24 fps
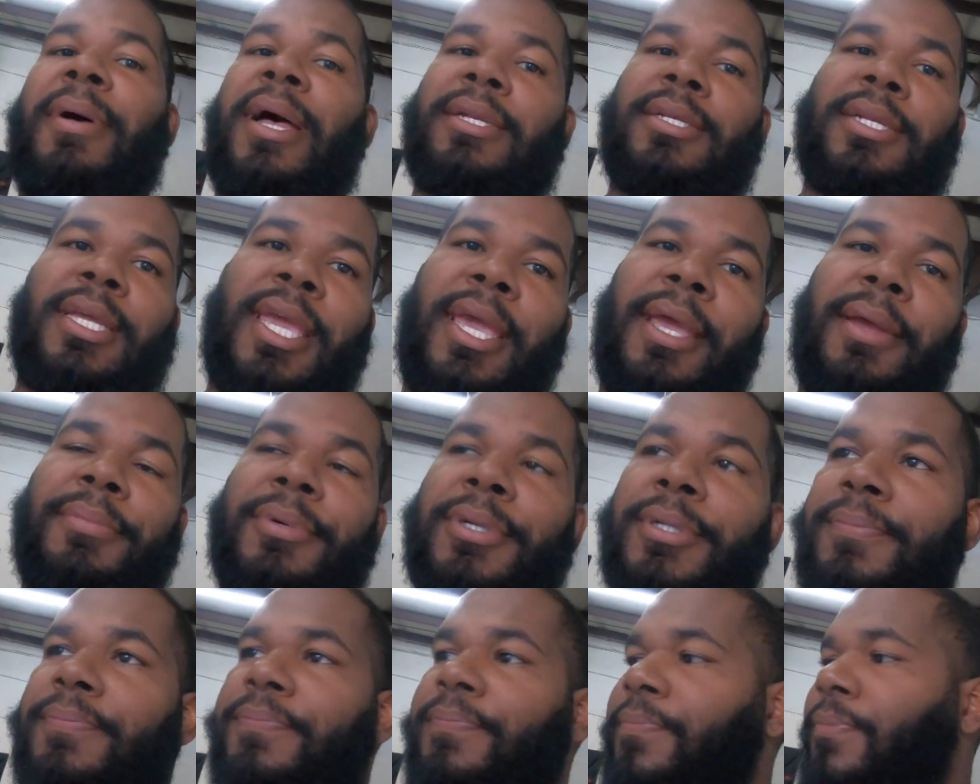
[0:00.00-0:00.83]
about the
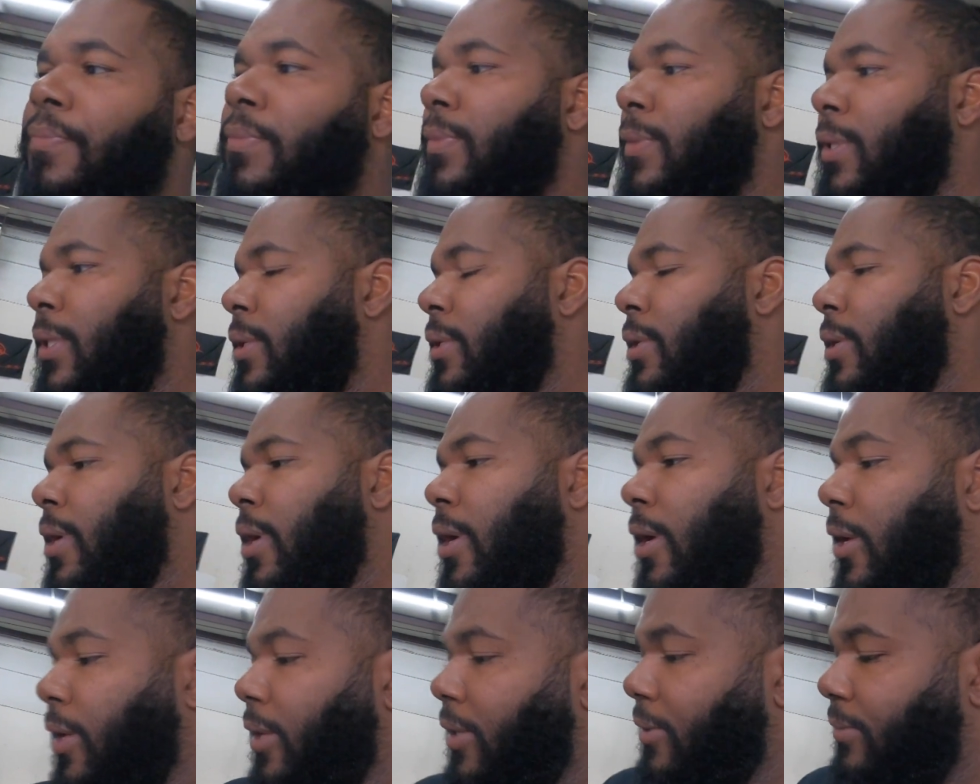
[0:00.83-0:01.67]
camera
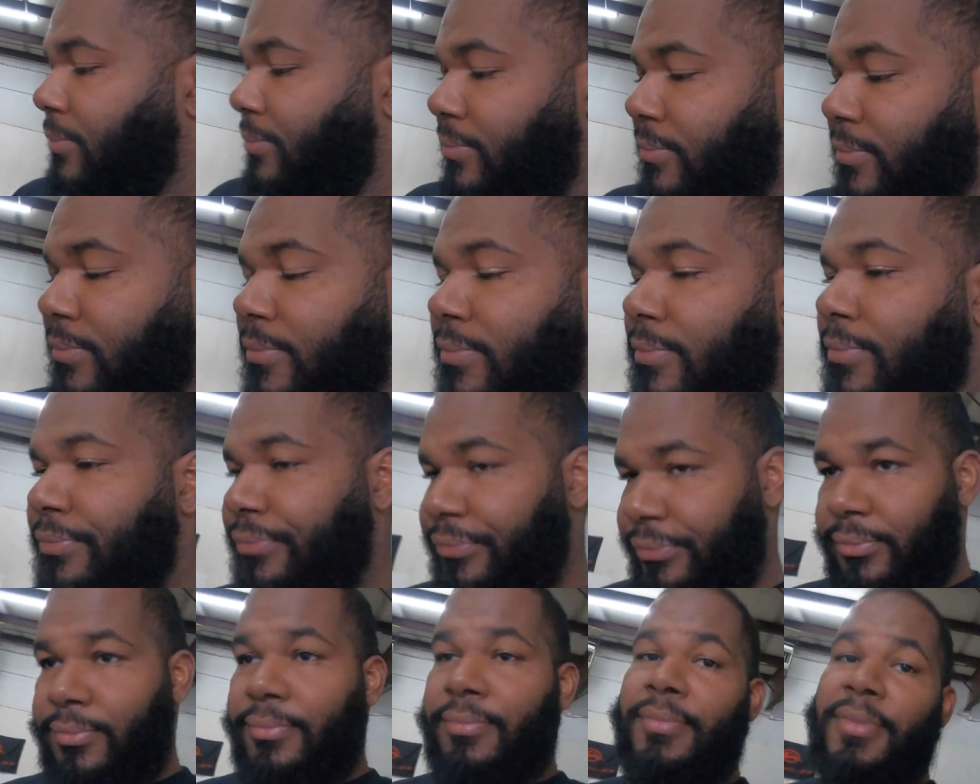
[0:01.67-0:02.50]
um,
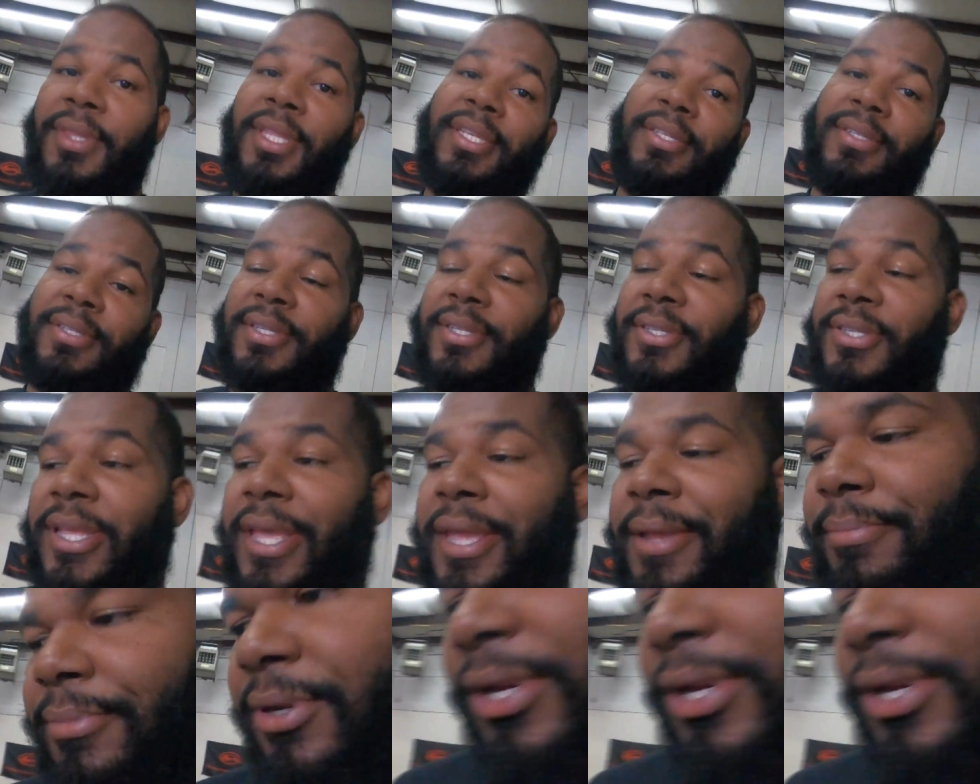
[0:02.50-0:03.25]
needless to say